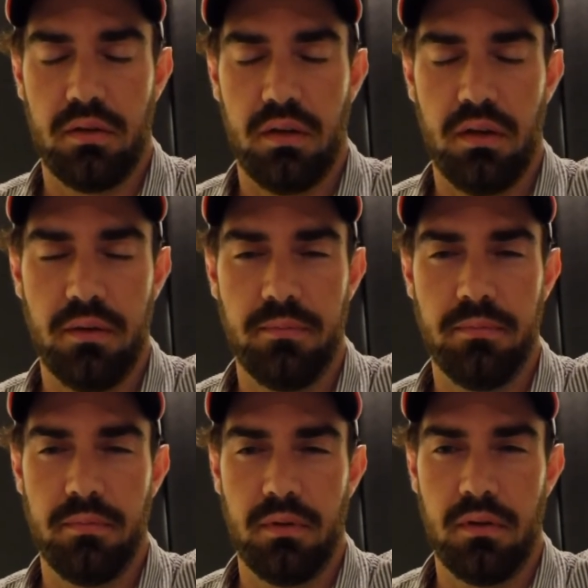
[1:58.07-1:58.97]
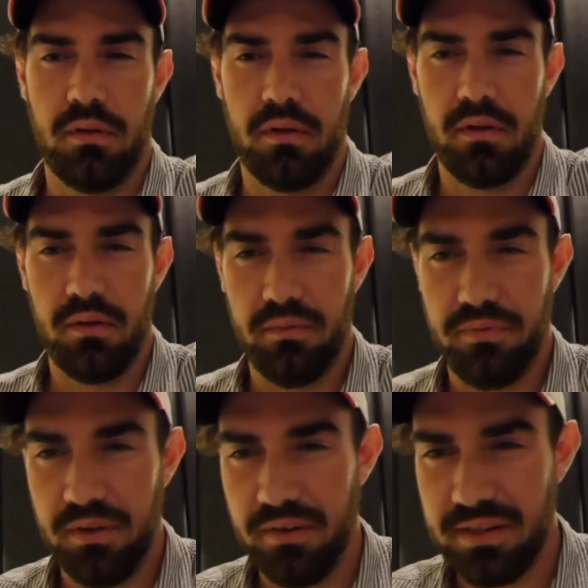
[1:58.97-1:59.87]
I'm
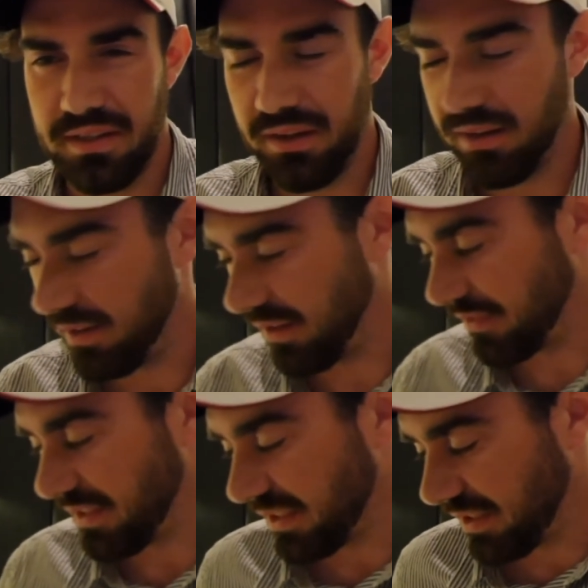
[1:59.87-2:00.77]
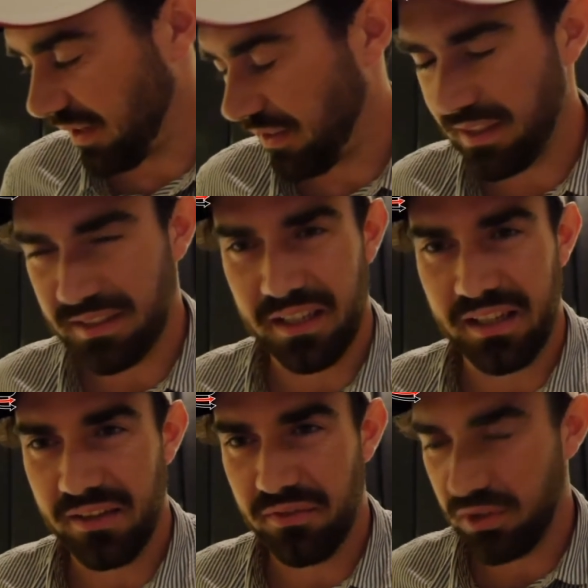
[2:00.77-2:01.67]
very tired. It's actually, I think it's
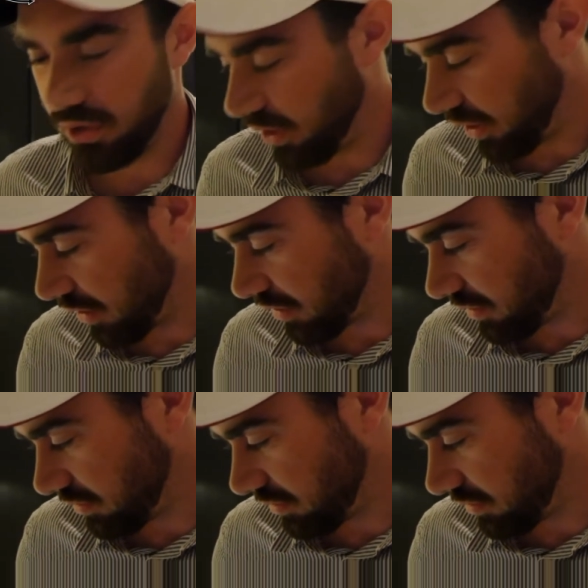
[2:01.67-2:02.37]
11 o'clock.